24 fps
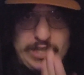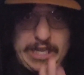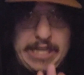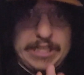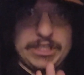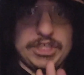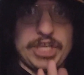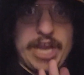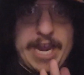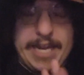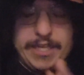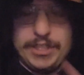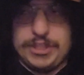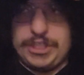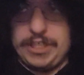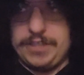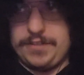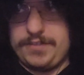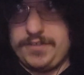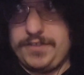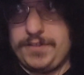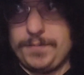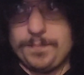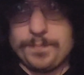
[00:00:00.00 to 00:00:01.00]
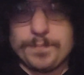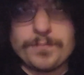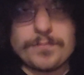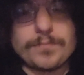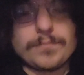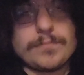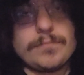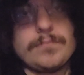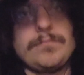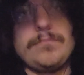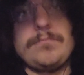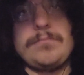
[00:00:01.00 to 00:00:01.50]
changes.
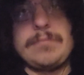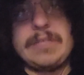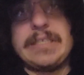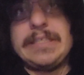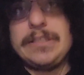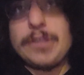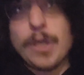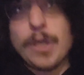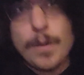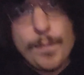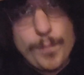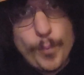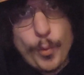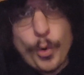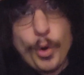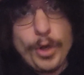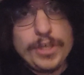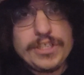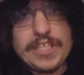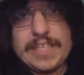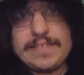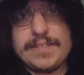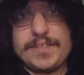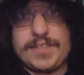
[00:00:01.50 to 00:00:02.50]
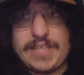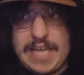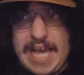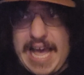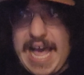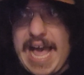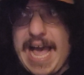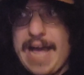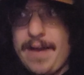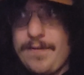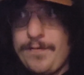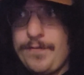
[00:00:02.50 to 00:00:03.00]
And the more changes you
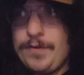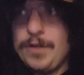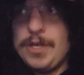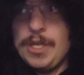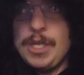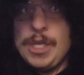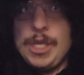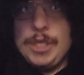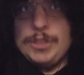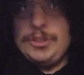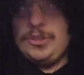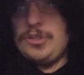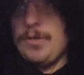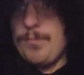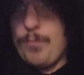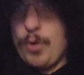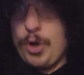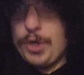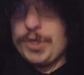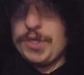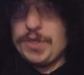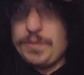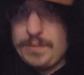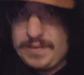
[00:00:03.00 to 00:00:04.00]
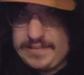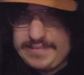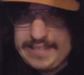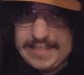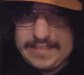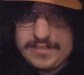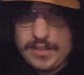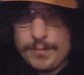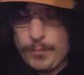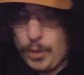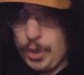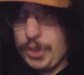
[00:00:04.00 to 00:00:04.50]
have, the more you
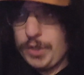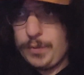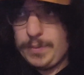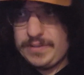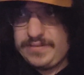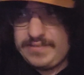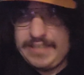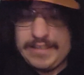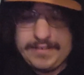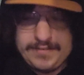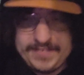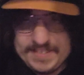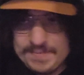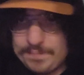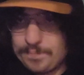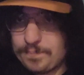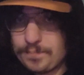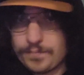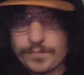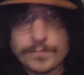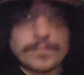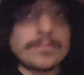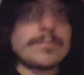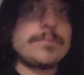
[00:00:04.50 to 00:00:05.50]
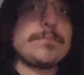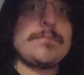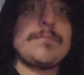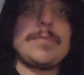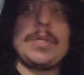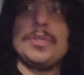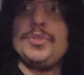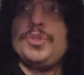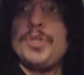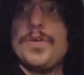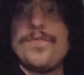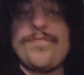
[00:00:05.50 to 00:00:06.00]
resist. The more you resist,
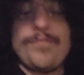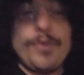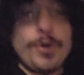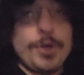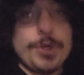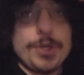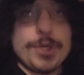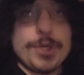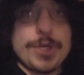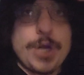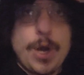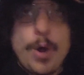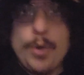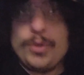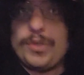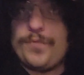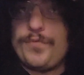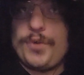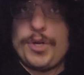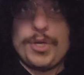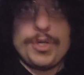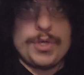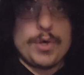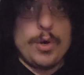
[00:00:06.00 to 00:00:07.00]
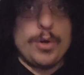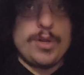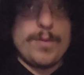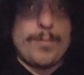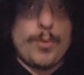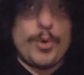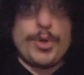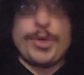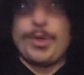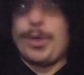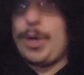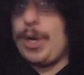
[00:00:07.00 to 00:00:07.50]
the further you go. The further you go, the
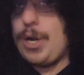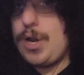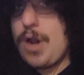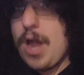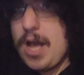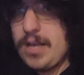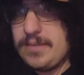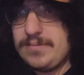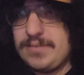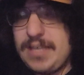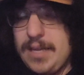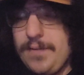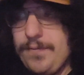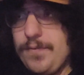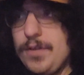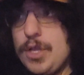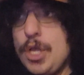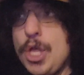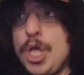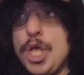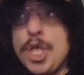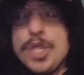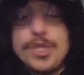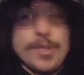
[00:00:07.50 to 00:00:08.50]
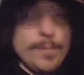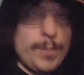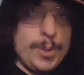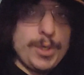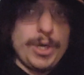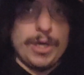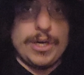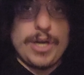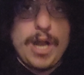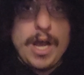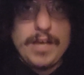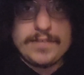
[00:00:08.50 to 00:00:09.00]
more you unlock stuff. The more you
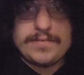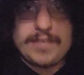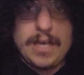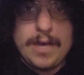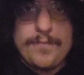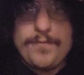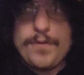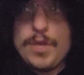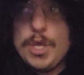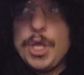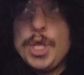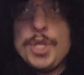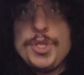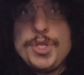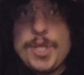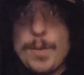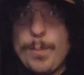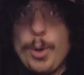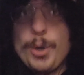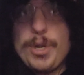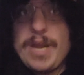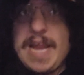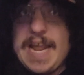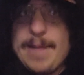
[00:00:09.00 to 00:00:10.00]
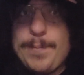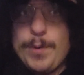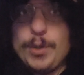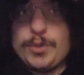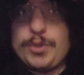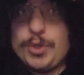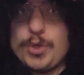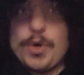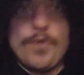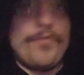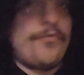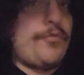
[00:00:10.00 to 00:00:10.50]
unlock stuff, the more you're able
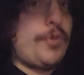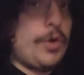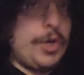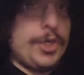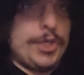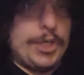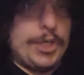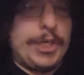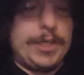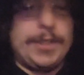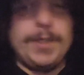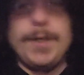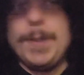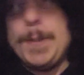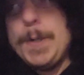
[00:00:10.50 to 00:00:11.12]
to go further,